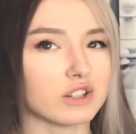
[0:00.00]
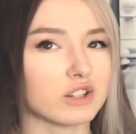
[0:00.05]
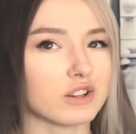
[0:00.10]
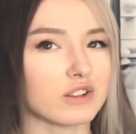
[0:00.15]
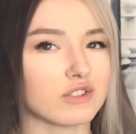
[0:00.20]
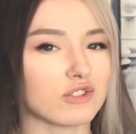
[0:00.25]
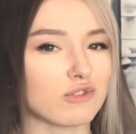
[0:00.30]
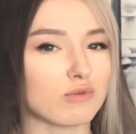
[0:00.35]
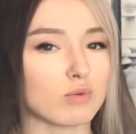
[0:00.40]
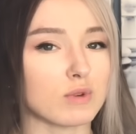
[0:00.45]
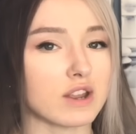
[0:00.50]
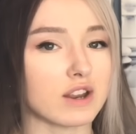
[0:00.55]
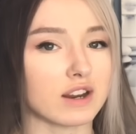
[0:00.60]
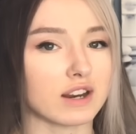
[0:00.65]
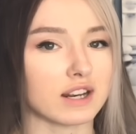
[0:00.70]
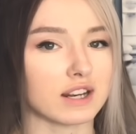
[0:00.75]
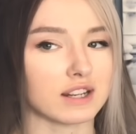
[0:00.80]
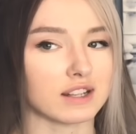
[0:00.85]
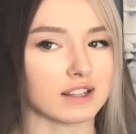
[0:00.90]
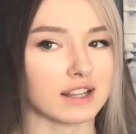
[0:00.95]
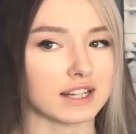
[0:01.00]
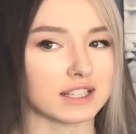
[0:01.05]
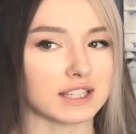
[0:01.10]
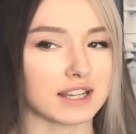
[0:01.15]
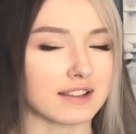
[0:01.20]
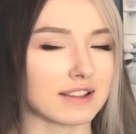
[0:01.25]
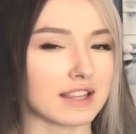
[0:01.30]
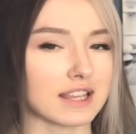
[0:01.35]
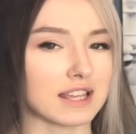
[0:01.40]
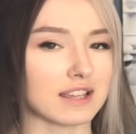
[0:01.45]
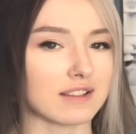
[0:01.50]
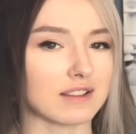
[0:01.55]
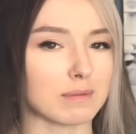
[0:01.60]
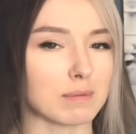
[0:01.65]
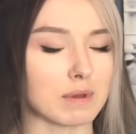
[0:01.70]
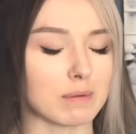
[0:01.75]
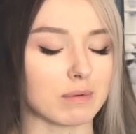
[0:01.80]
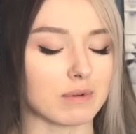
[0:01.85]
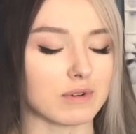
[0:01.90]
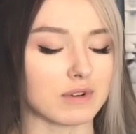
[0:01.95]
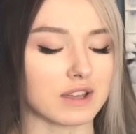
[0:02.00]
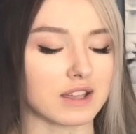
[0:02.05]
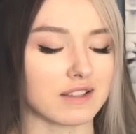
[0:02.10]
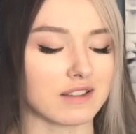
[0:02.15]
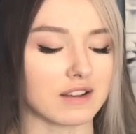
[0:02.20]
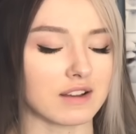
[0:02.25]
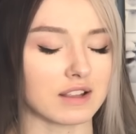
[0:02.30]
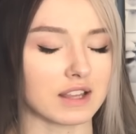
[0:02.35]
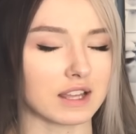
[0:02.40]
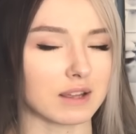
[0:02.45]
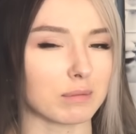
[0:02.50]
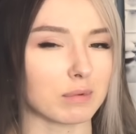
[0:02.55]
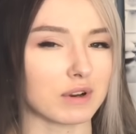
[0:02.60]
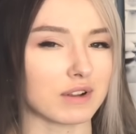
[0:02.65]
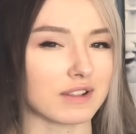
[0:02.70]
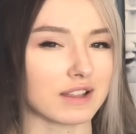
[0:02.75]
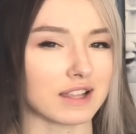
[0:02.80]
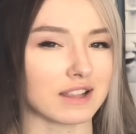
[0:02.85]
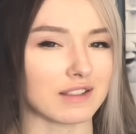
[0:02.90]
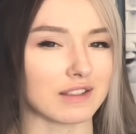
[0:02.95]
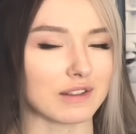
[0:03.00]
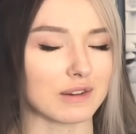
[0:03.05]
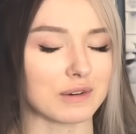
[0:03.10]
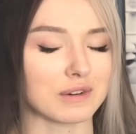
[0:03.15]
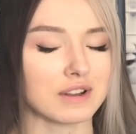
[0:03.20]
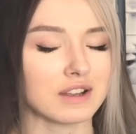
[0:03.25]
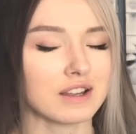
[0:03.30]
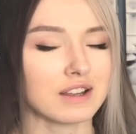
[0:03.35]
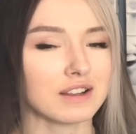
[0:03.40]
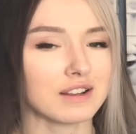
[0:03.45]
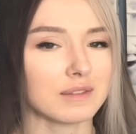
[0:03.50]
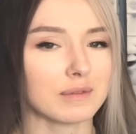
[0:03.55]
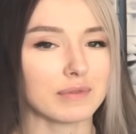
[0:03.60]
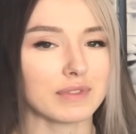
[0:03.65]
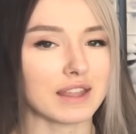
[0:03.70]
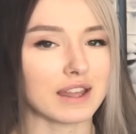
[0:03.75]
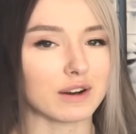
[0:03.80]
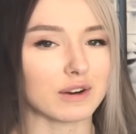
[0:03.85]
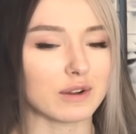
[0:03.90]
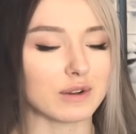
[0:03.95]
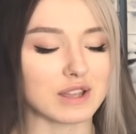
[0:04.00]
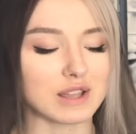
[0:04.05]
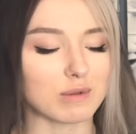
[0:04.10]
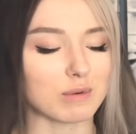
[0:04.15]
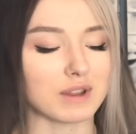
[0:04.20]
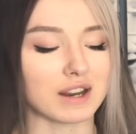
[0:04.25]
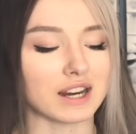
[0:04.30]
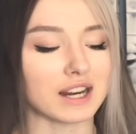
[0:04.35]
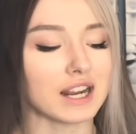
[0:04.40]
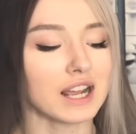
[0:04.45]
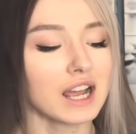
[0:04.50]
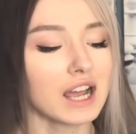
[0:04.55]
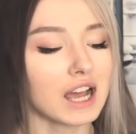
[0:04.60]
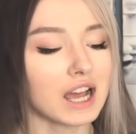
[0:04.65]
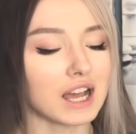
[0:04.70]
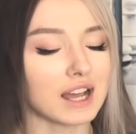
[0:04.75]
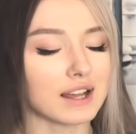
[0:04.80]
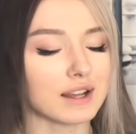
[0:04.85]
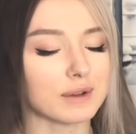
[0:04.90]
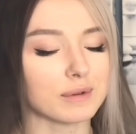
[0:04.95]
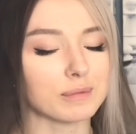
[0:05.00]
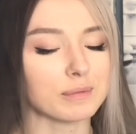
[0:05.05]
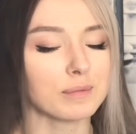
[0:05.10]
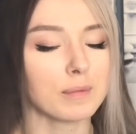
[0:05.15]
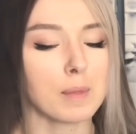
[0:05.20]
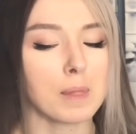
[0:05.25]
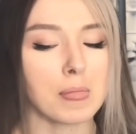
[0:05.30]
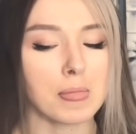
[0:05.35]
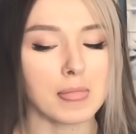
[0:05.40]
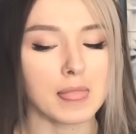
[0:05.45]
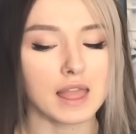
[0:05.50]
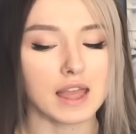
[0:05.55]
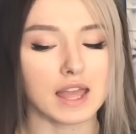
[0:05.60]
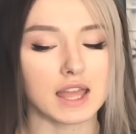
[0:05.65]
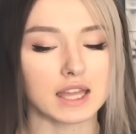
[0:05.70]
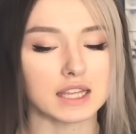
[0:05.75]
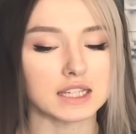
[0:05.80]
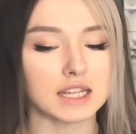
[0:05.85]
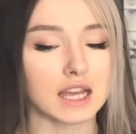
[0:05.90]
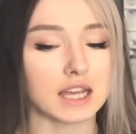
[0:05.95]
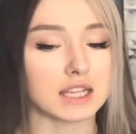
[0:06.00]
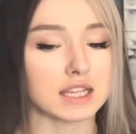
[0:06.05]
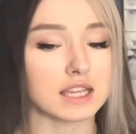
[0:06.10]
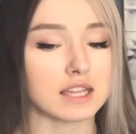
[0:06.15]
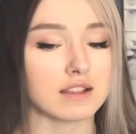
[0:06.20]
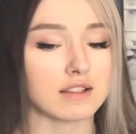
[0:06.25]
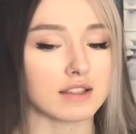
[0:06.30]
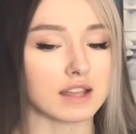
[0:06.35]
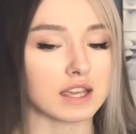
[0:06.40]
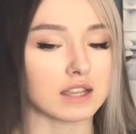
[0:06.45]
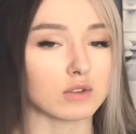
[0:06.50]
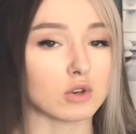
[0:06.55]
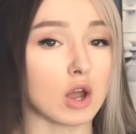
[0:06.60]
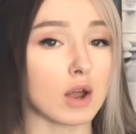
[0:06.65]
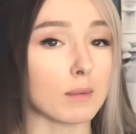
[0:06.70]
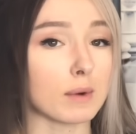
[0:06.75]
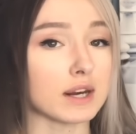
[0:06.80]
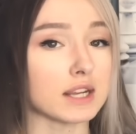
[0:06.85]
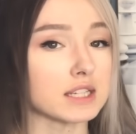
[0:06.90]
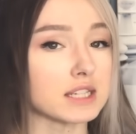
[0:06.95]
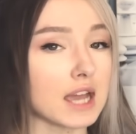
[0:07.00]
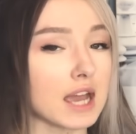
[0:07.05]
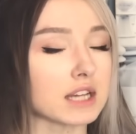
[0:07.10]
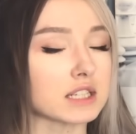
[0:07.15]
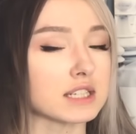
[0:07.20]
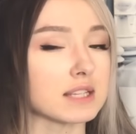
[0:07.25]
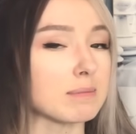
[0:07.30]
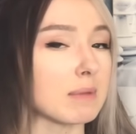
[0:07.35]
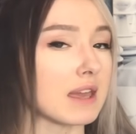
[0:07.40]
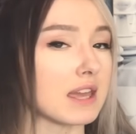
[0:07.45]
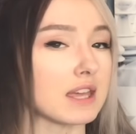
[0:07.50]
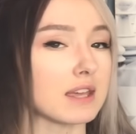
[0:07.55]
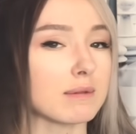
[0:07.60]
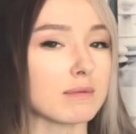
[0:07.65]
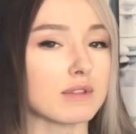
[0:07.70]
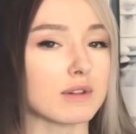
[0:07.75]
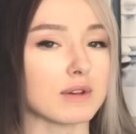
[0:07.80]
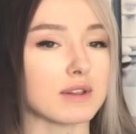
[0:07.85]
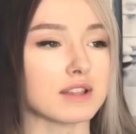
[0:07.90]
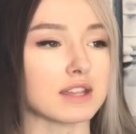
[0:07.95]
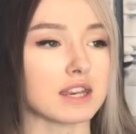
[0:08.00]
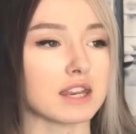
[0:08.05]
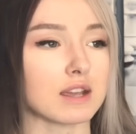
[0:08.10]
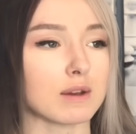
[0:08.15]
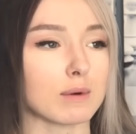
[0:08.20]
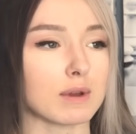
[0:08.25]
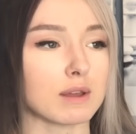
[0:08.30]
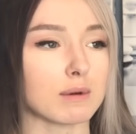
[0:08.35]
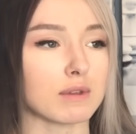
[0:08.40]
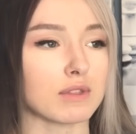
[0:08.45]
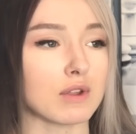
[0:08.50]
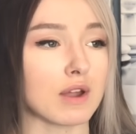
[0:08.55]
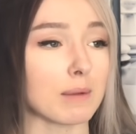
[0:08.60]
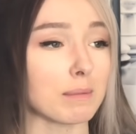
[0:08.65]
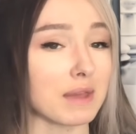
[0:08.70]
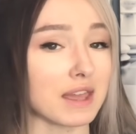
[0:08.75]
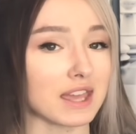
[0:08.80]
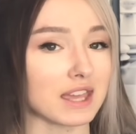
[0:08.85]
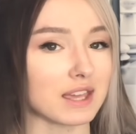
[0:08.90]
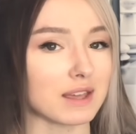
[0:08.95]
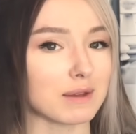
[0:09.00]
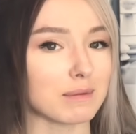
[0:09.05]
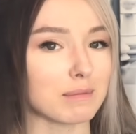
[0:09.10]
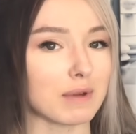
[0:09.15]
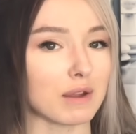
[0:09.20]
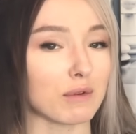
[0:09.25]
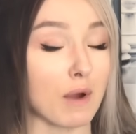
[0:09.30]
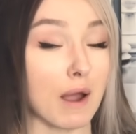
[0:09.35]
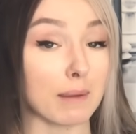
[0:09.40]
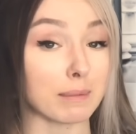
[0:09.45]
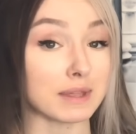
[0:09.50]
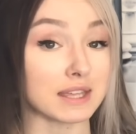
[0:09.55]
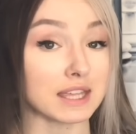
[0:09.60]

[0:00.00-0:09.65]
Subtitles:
just weird and, like, does things to people. He's not, like, a person, so I don't know. He's weird. And yeah, he's like not wanting to actually pay him, so he's getting away with not paying him by robbing